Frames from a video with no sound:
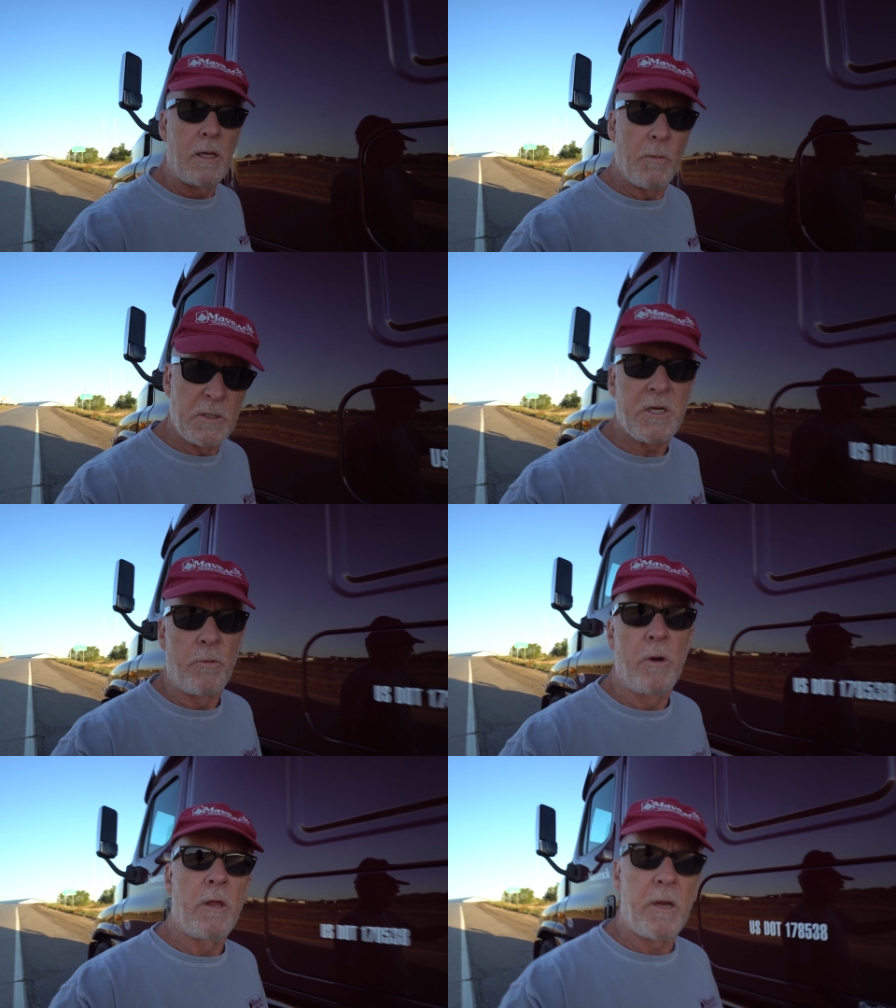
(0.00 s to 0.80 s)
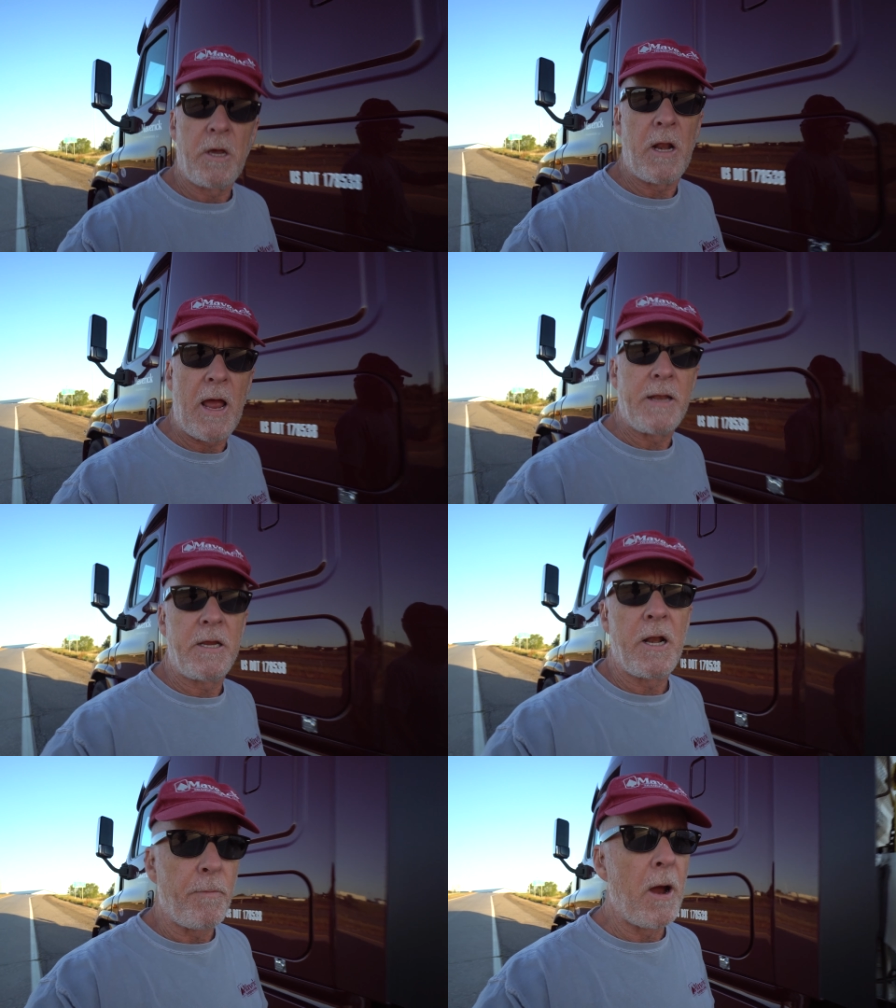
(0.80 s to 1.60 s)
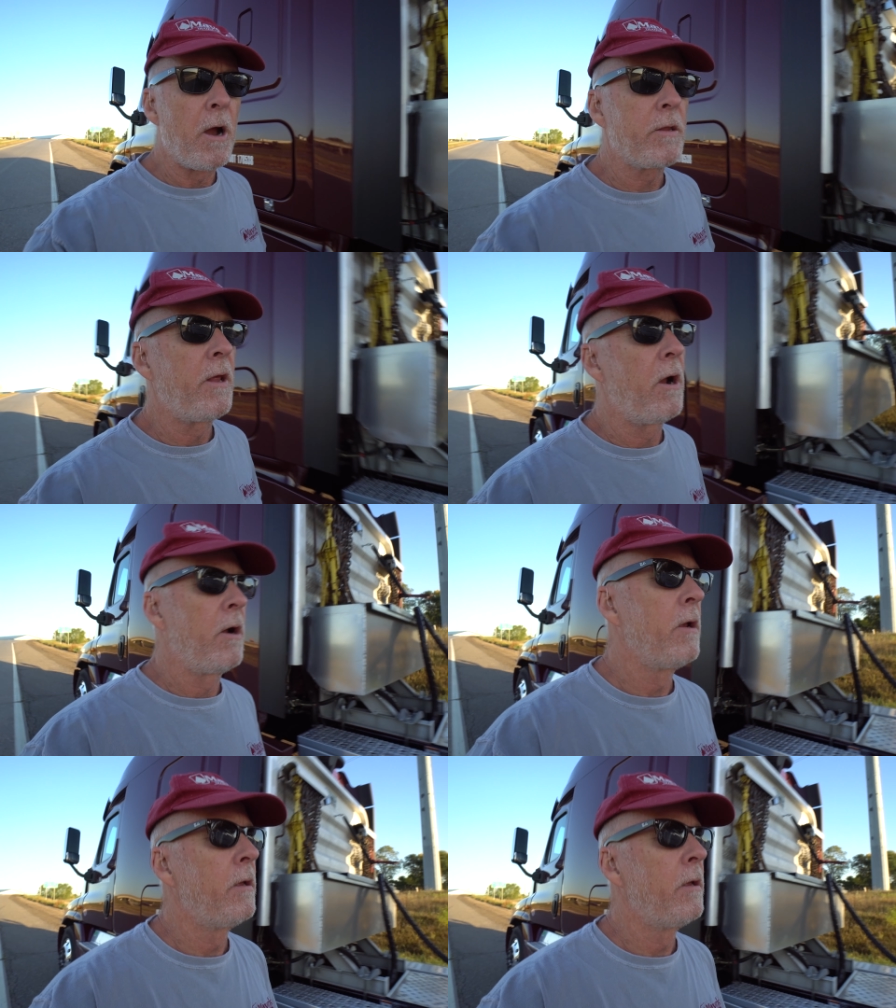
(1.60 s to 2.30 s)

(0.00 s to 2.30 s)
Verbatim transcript: It was a really good idea to park there.